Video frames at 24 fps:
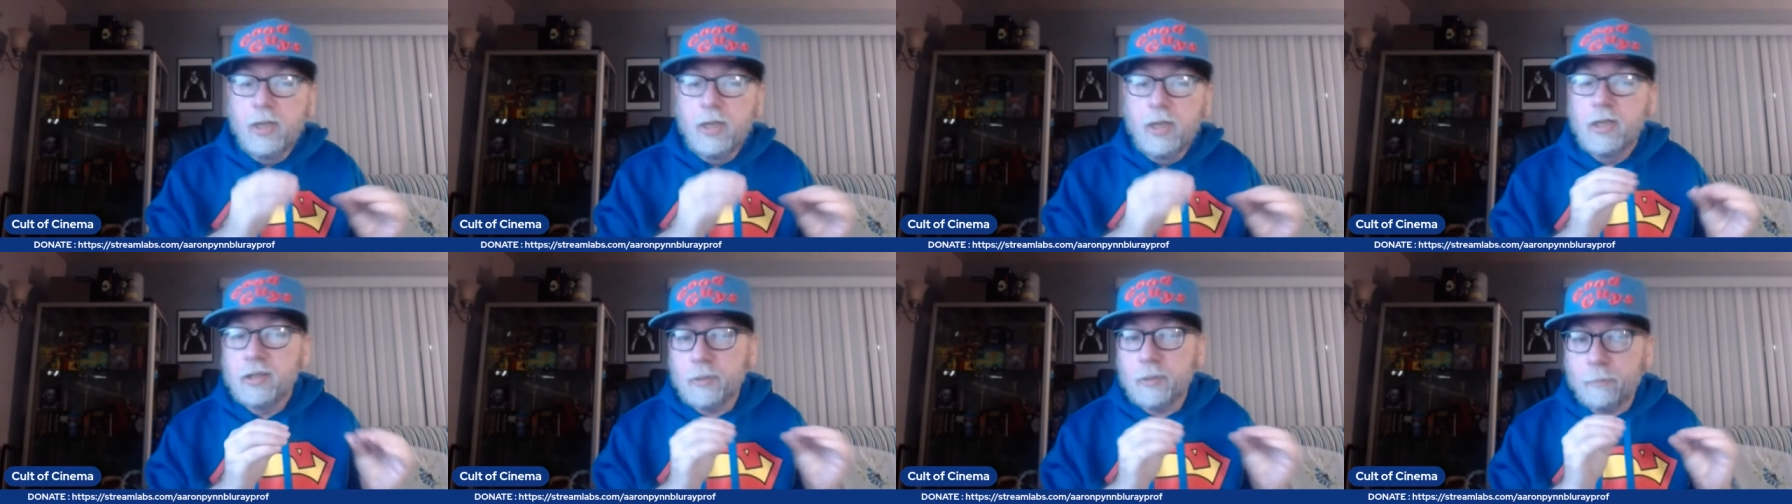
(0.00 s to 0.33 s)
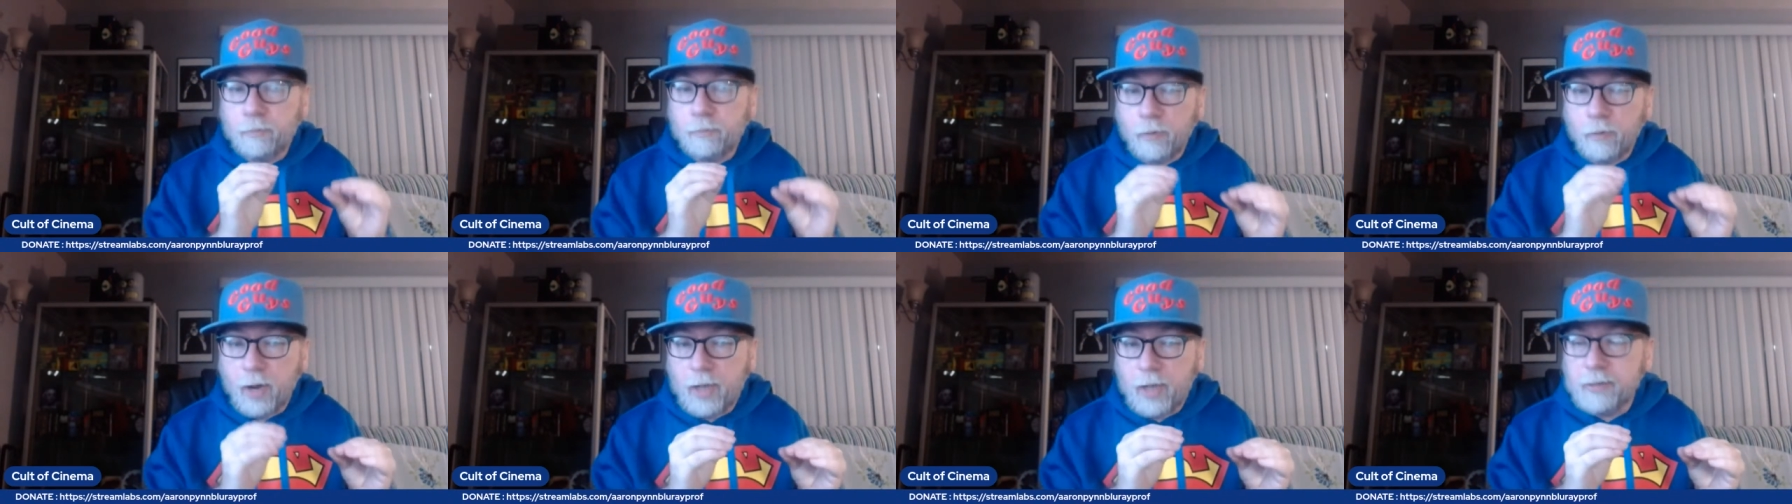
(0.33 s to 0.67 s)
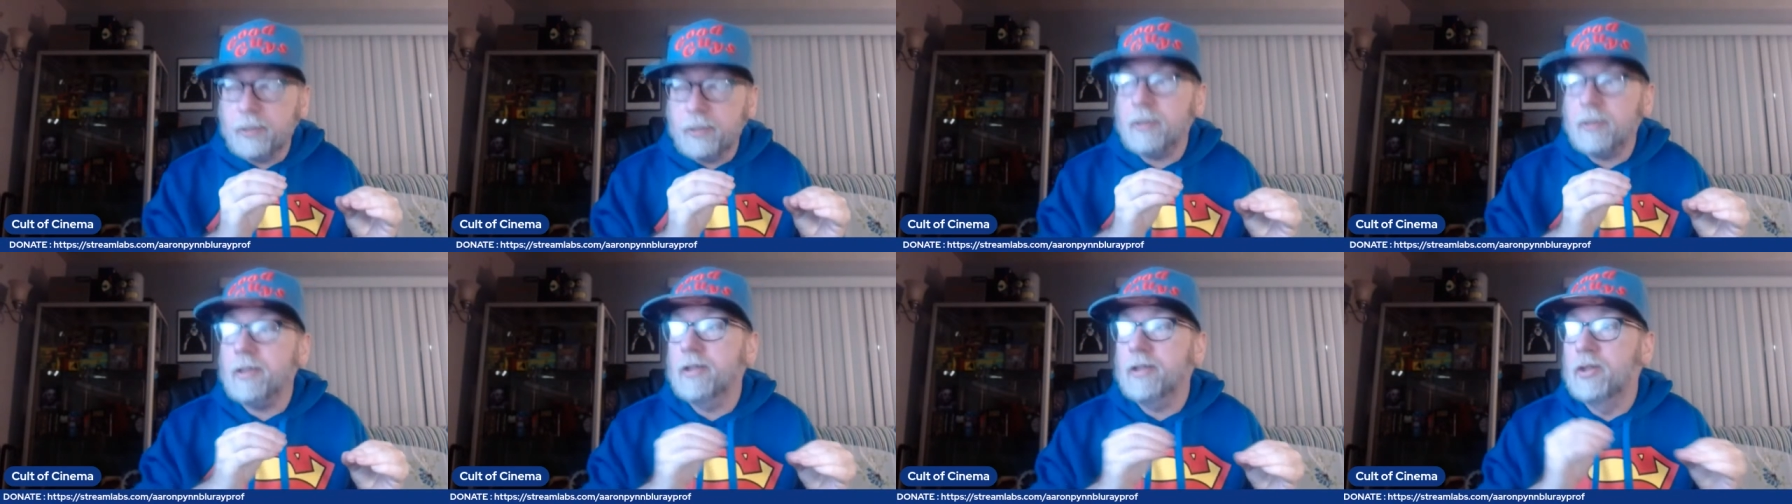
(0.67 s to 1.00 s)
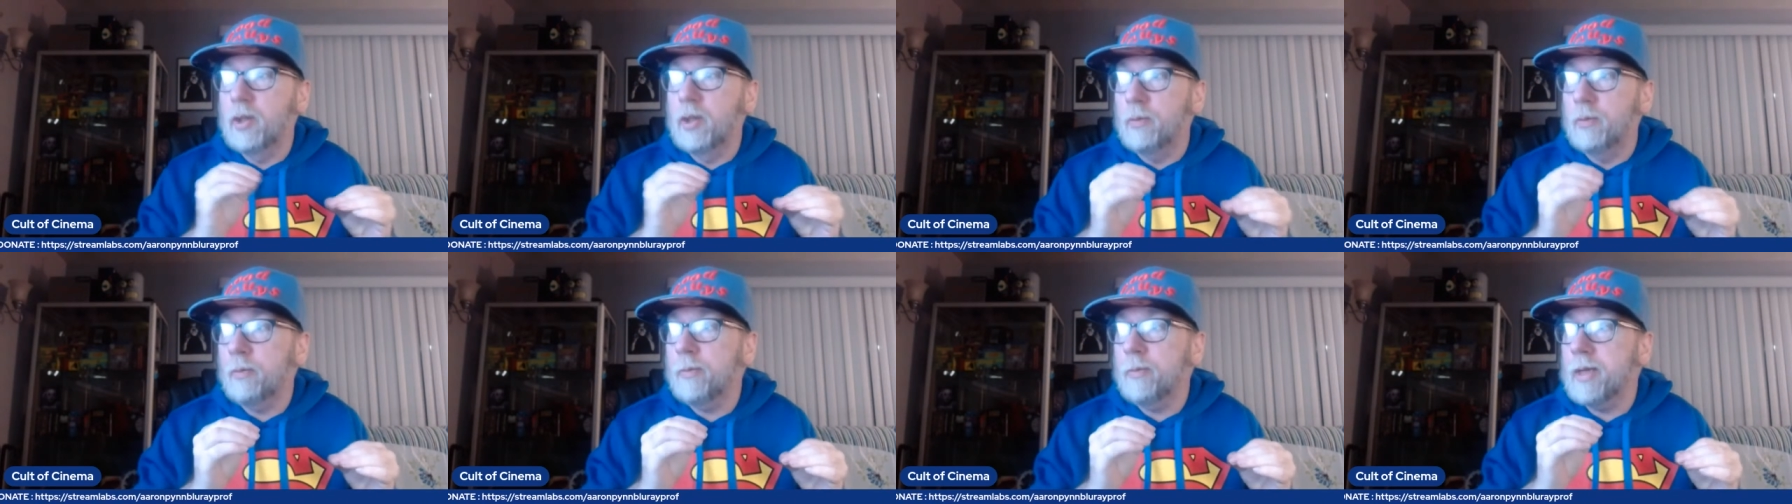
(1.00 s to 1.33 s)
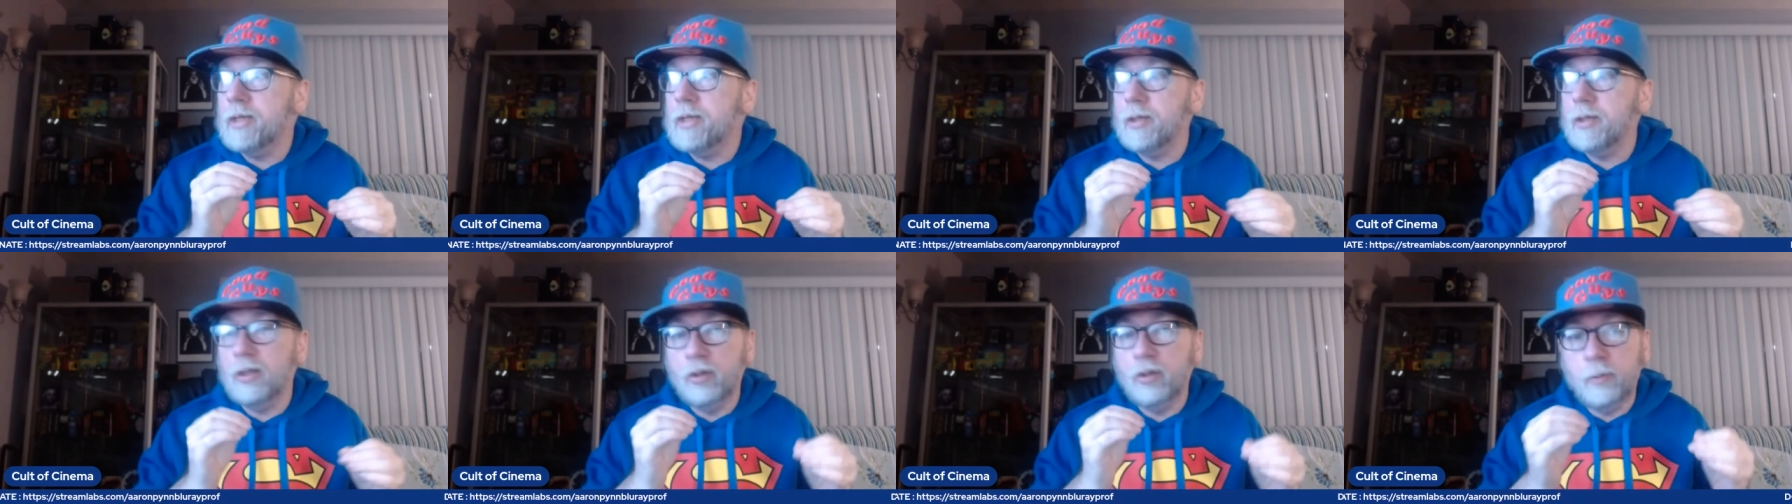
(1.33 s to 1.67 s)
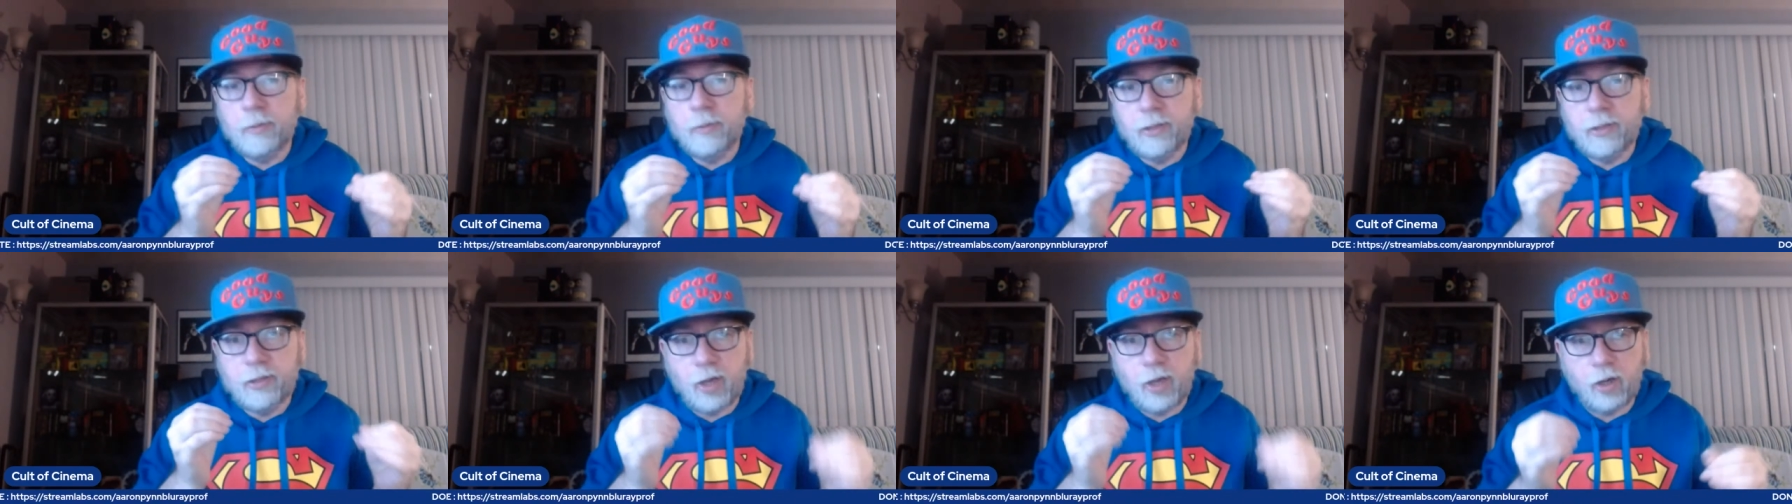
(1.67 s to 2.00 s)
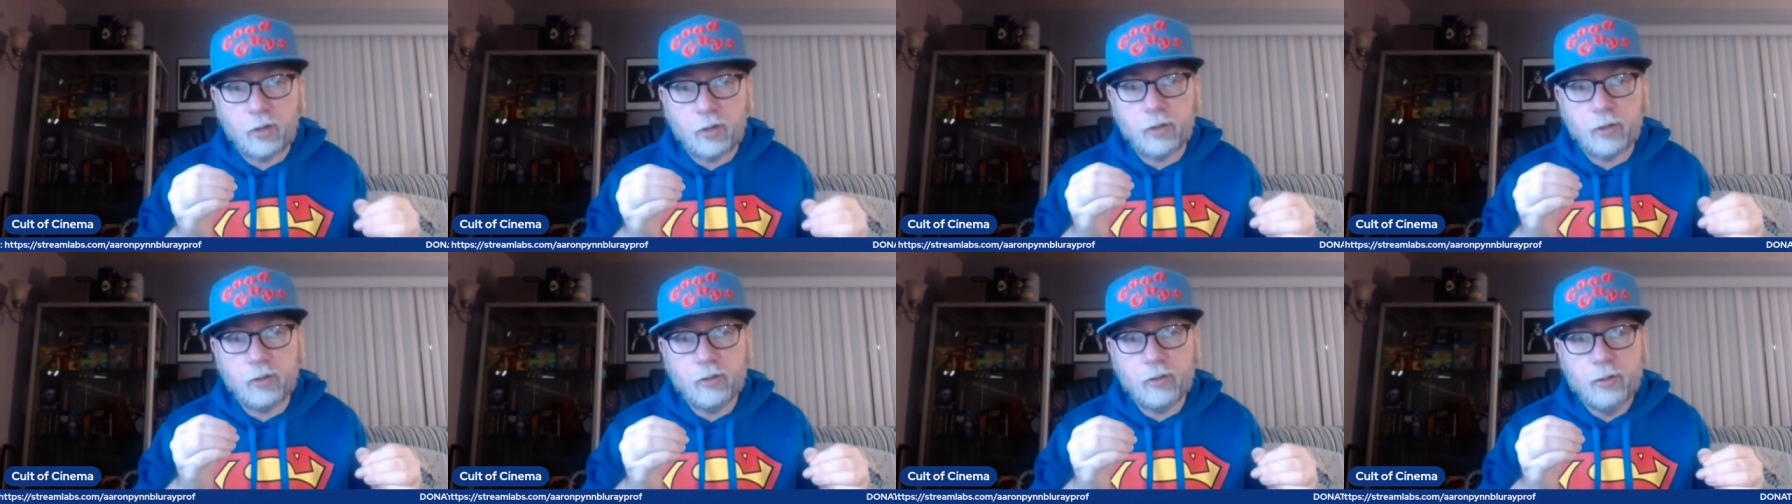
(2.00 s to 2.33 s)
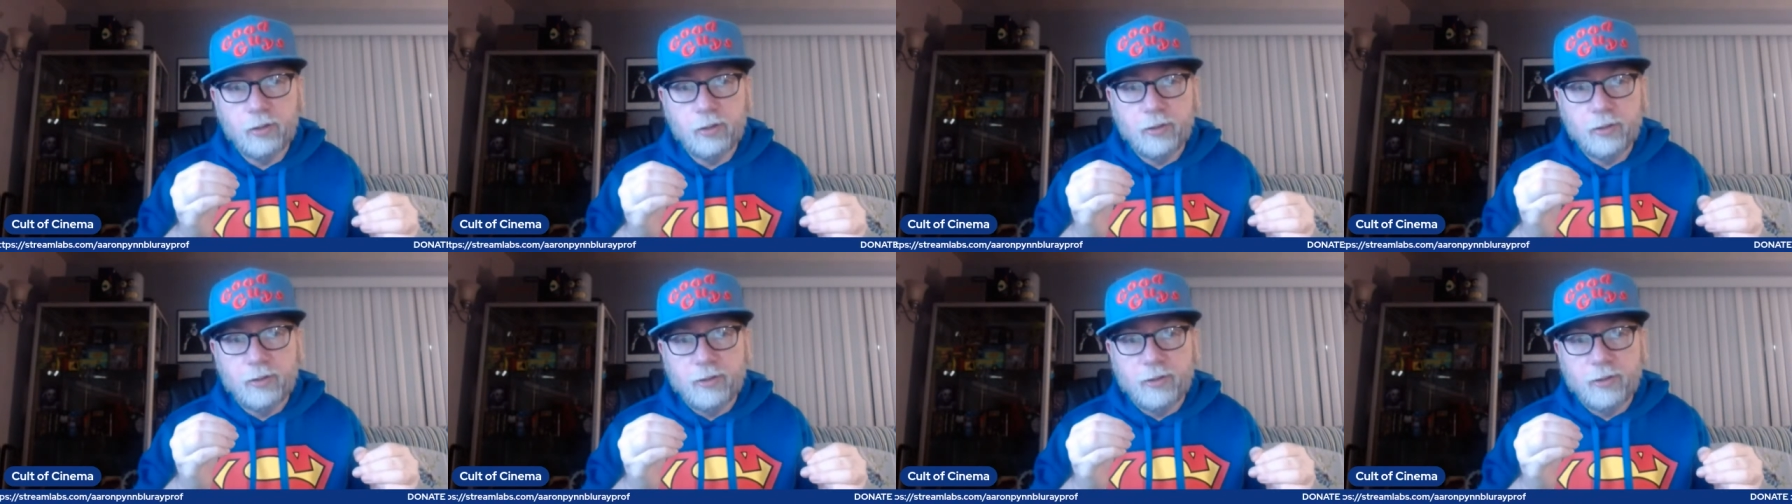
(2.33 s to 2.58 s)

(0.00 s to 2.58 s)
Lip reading: Surprisingly, Superman is a little bit darker